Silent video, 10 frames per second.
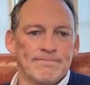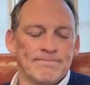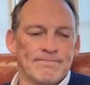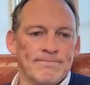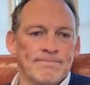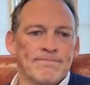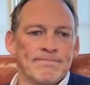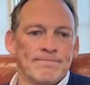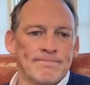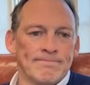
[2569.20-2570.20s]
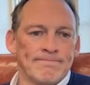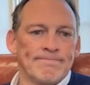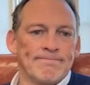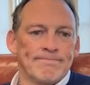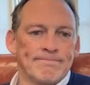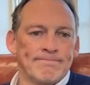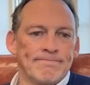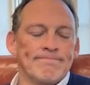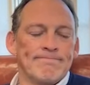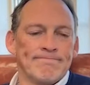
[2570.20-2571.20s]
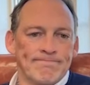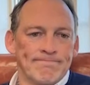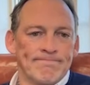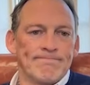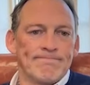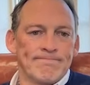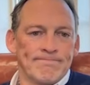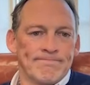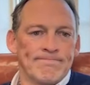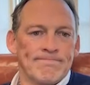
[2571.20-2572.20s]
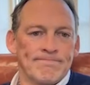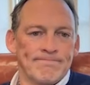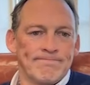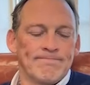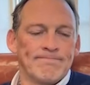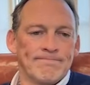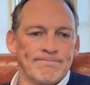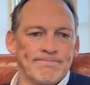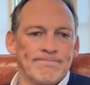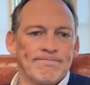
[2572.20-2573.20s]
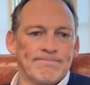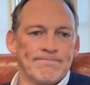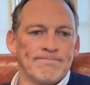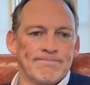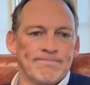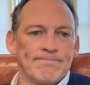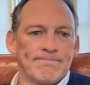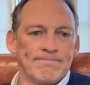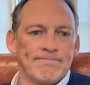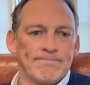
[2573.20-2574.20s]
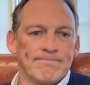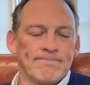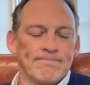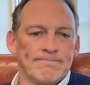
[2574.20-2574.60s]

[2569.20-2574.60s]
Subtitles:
[no speech]